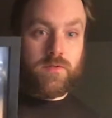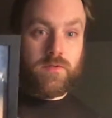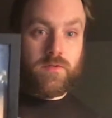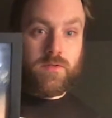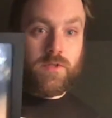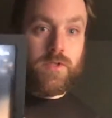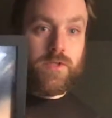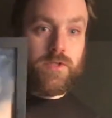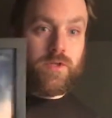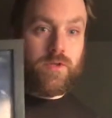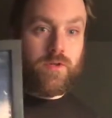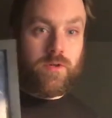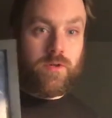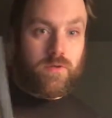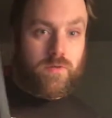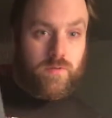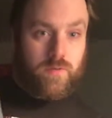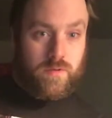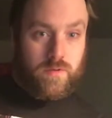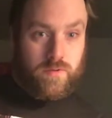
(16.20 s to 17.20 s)

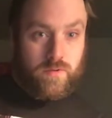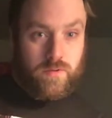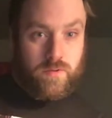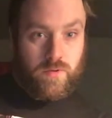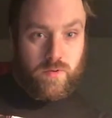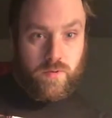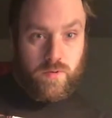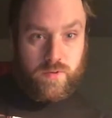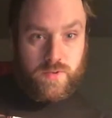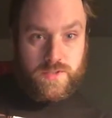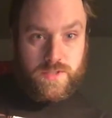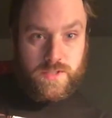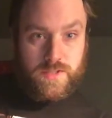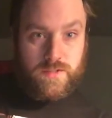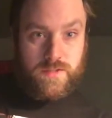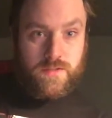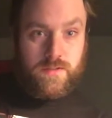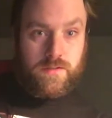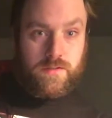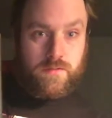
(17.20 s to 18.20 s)
Ichigo
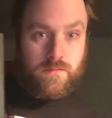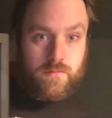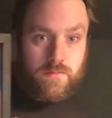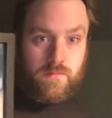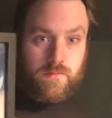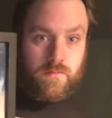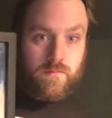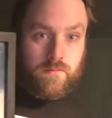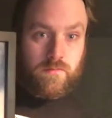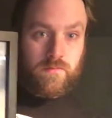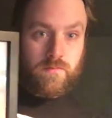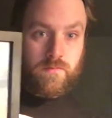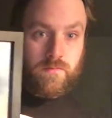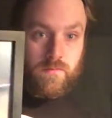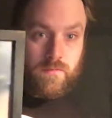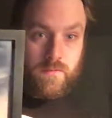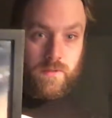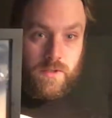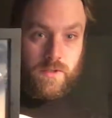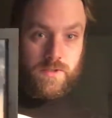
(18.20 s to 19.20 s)
Kurosaki.
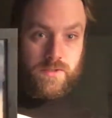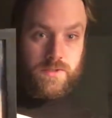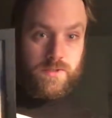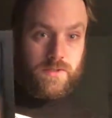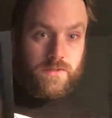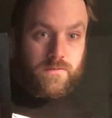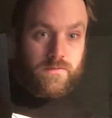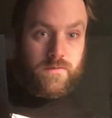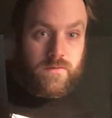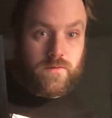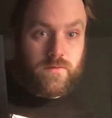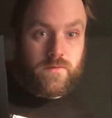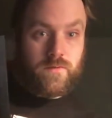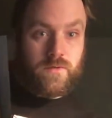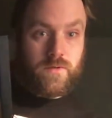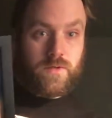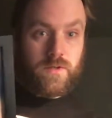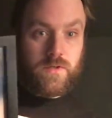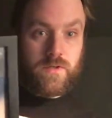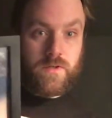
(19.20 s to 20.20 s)
I just have to
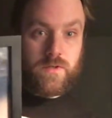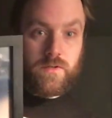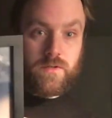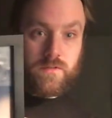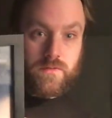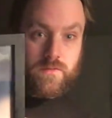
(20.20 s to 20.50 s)
uh,